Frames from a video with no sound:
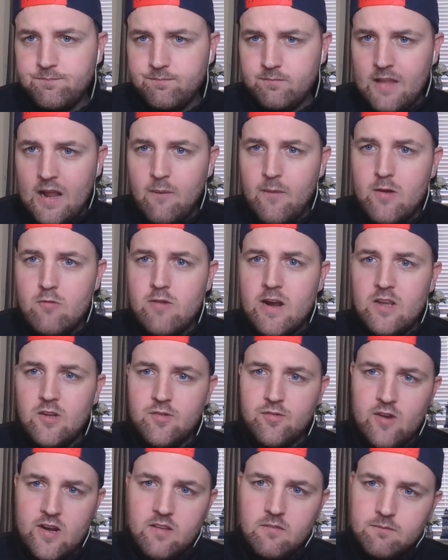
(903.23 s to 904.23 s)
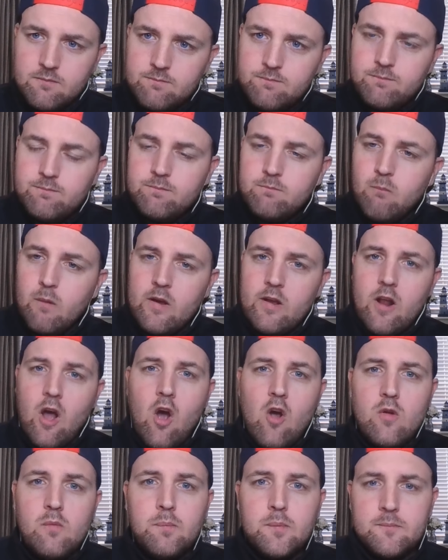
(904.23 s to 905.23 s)
Now in race 3, we're going to
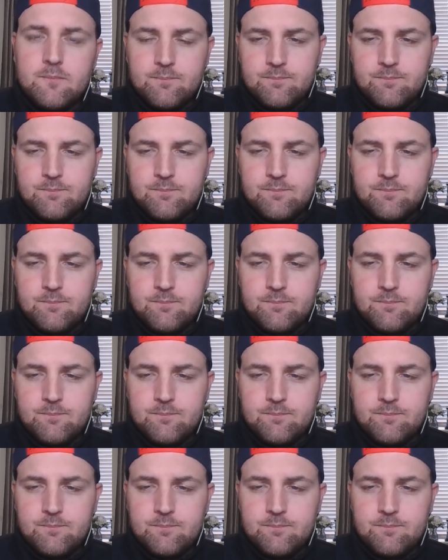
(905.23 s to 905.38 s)
hope